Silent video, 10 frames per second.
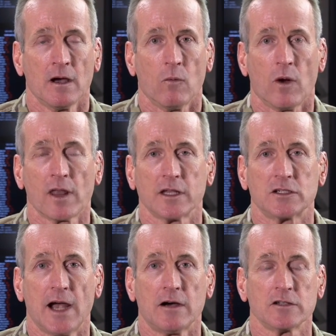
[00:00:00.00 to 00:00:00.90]
one of the
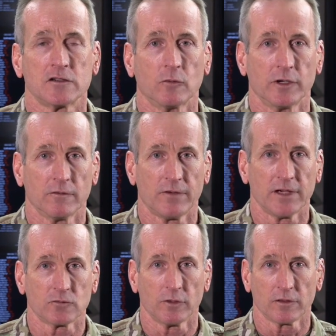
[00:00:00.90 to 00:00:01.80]
challenges that we were
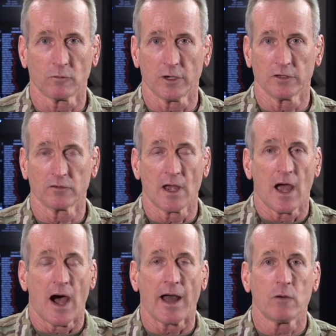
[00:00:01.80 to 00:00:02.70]
faced with was
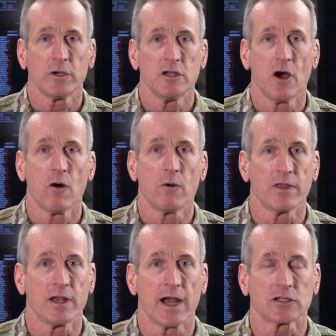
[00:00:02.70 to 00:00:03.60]
how do we know when
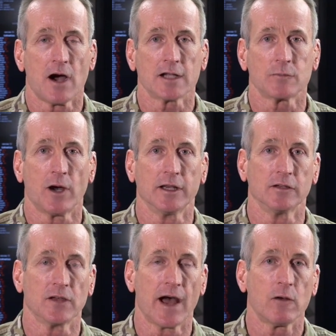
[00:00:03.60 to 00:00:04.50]
the next hotspot
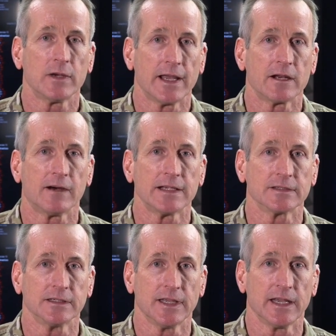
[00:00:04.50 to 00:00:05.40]
is? How do we analyze
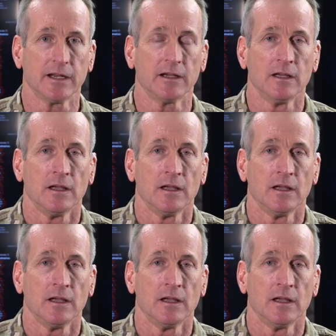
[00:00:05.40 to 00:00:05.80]
the data?